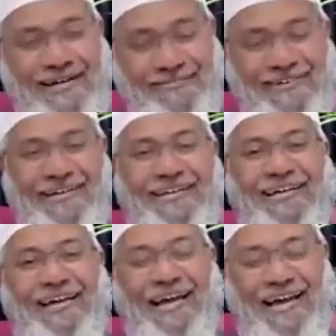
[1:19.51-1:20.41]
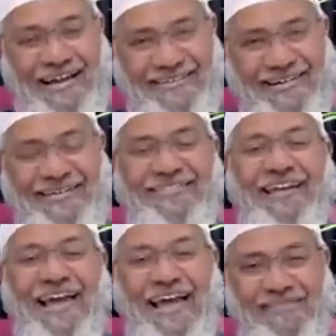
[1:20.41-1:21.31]
convert hundreds
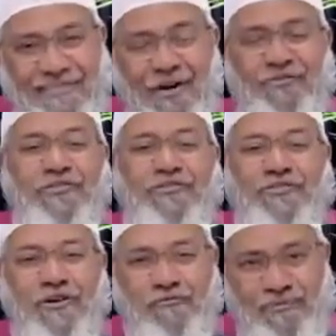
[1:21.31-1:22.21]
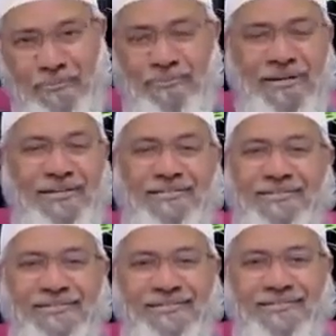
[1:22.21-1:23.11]
and thousands of people,
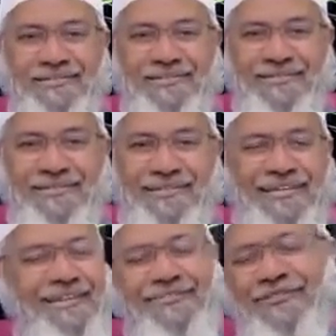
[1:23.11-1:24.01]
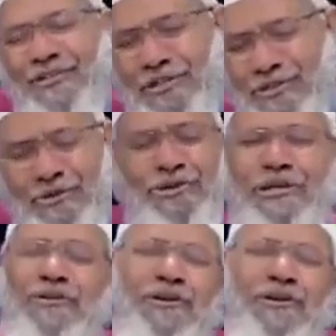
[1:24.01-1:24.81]
is totally